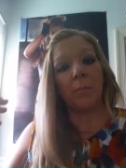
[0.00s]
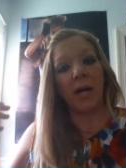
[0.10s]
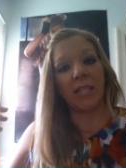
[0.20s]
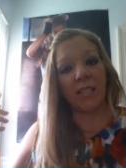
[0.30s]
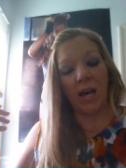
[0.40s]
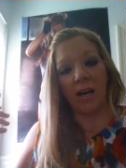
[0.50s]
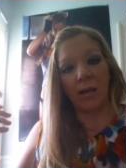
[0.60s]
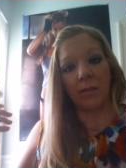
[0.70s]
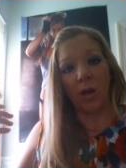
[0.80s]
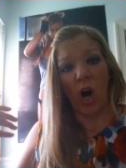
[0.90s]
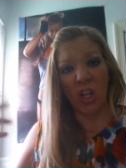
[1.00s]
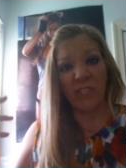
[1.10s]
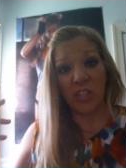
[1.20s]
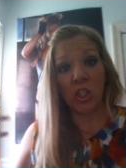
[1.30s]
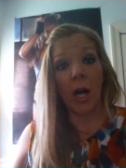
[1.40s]
but uh,
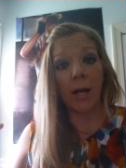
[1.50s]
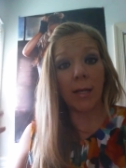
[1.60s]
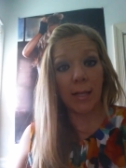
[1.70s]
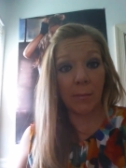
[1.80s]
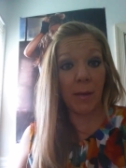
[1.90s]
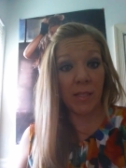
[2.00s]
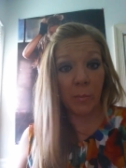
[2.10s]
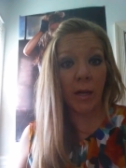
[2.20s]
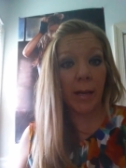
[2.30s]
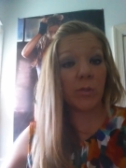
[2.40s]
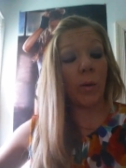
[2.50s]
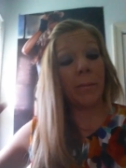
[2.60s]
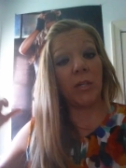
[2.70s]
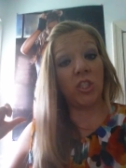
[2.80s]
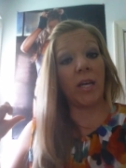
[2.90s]
all of the junk at the baseball game. So I
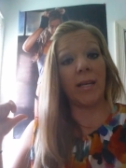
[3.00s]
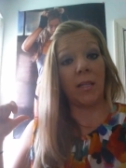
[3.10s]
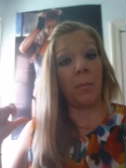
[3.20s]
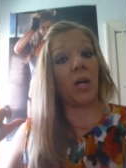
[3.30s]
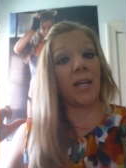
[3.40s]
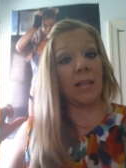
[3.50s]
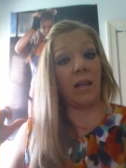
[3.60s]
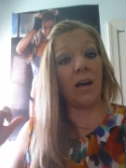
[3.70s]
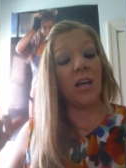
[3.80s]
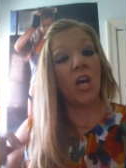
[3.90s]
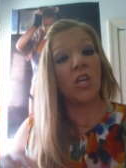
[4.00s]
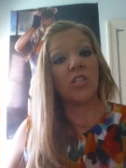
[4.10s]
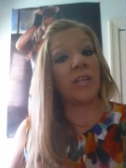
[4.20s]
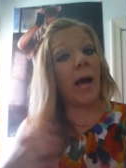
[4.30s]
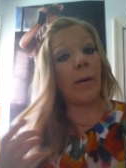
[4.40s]
had my shake in the parking lot.
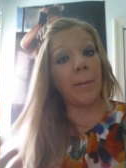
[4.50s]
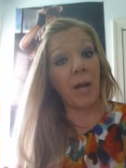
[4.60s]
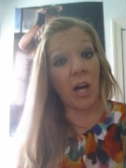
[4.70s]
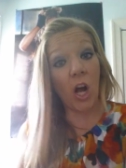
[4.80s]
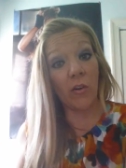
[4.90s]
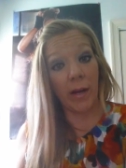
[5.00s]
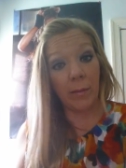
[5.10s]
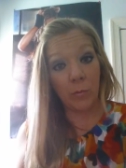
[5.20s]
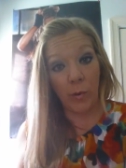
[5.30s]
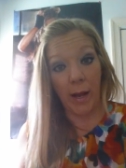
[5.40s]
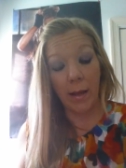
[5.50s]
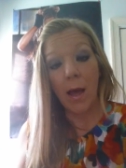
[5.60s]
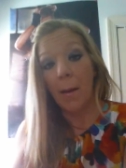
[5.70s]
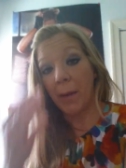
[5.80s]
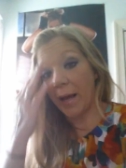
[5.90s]
So now I'm not hungry, right?
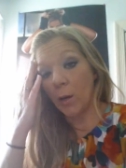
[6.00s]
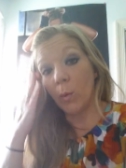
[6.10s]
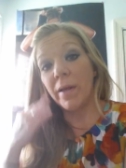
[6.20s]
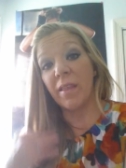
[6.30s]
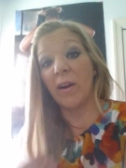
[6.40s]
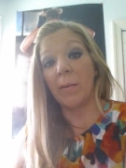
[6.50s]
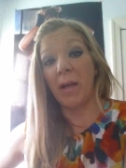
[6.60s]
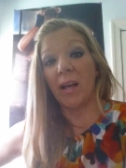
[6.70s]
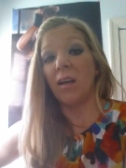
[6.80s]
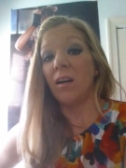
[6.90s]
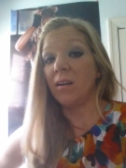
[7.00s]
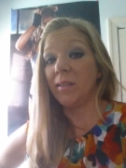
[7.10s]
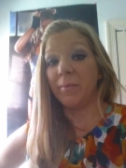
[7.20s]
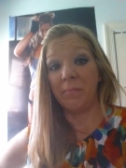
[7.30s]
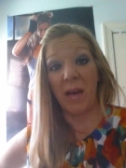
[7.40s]
But I go in there and I'm like, oh,
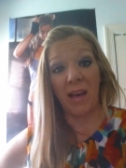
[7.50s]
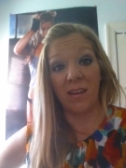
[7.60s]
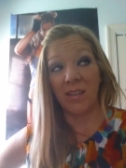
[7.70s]
man,